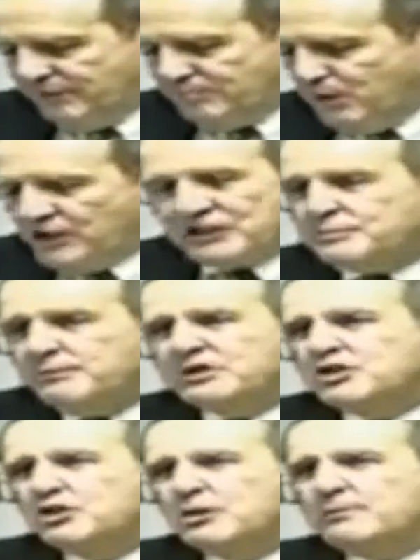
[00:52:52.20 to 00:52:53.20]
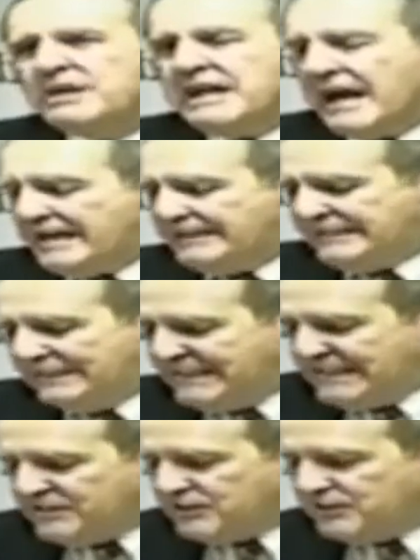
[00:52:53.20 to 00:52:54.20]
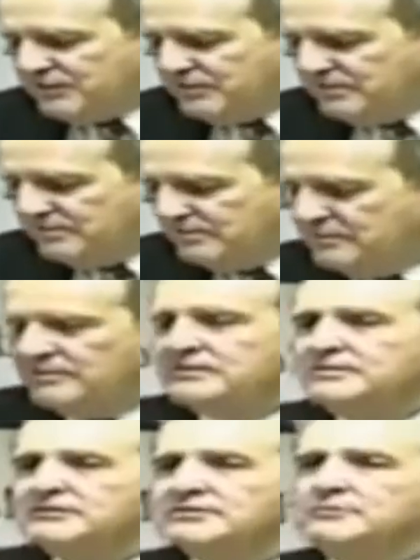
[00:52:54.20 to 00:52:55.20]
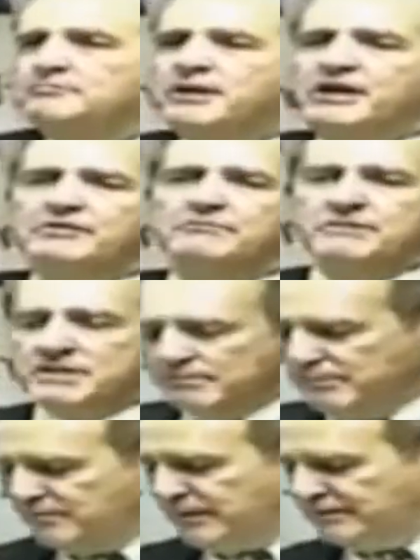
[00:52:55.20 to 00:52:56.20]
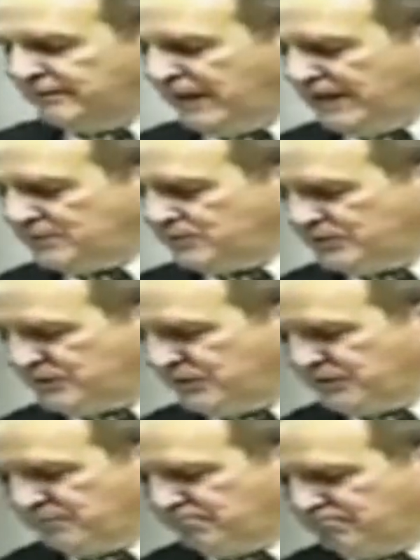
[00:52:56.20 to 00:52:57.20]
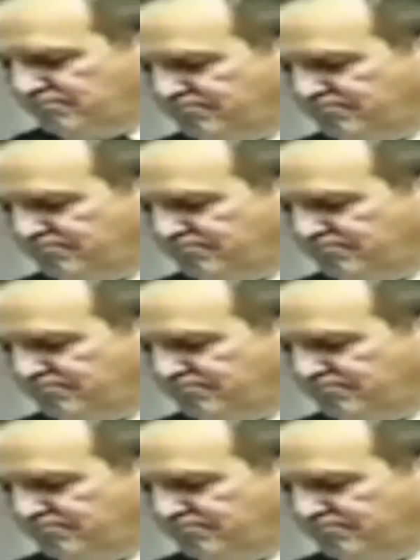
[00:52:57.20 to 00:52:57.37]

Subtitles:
The punishment should be at least the bare minimum of ostracism.